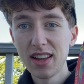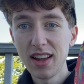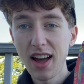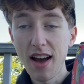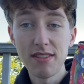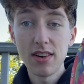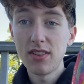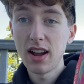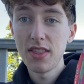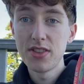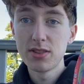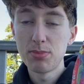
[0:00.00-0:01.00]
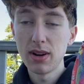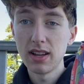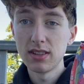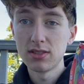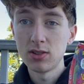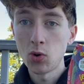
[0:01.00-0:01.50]
I've never had this
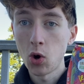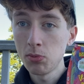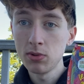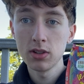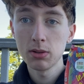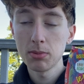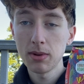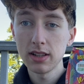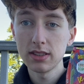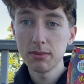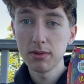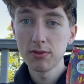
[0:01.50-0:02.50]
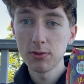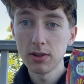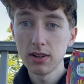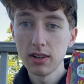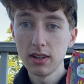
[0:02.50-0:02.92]
brand's normal yerba mate before.